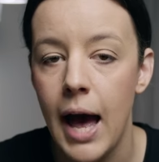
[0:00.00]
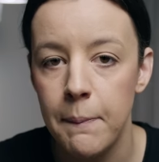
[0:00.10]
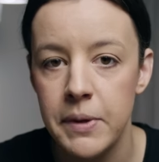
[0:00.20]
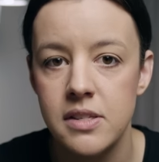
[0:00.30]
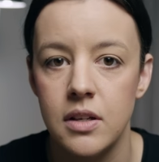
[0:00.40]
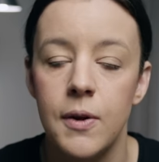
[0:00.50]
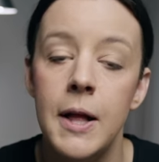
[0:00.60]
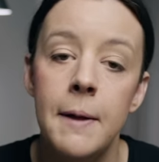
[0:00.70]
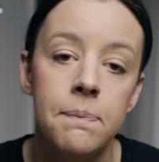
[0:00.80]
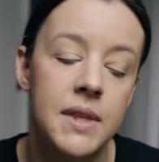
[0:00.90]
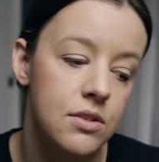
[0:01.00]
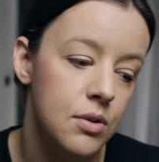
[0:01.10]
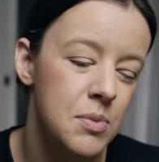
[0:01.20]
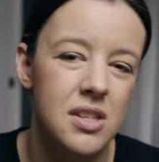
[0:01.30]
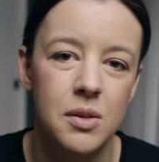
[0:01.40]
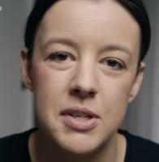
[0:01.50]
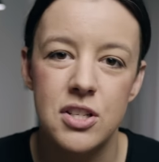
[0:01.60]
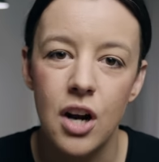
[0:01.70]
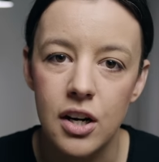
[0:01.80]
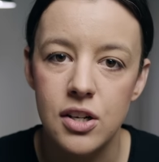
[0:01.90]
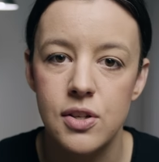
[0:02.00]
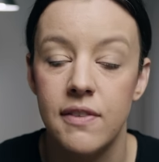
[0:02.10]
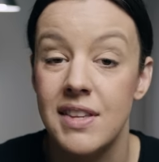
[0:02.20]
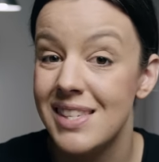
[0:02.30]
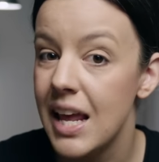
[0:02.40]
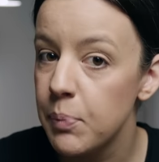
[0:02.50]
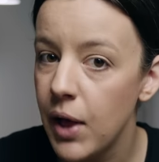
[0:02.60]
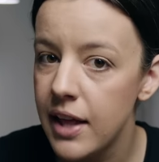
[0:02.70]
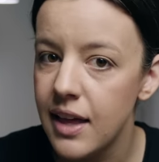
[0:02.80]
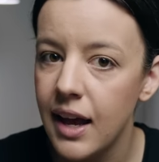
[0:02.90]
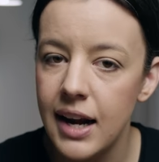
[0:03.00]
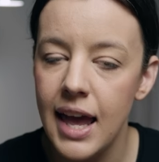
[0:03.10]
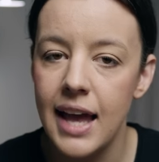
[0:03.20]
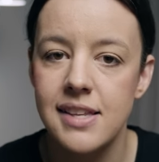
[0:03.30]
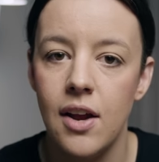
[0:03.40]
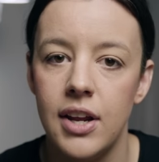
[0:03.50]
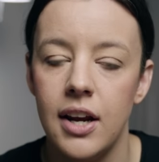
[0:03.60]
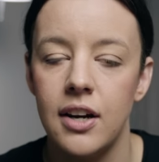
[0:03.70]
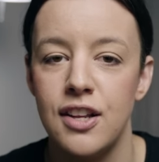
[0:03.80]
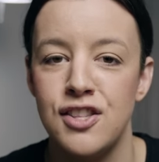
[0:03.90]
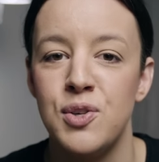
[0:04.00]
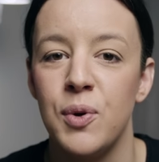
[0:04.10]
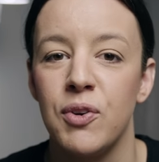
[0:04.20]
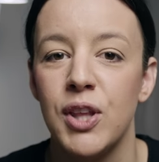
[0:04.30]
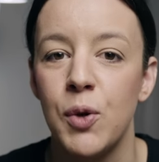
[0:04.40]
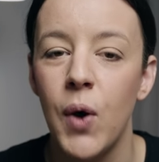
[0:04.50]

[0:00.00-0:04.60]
happy. So this room is a little bit darker. So I have the snake plant that kind of hangs out here and it's doing really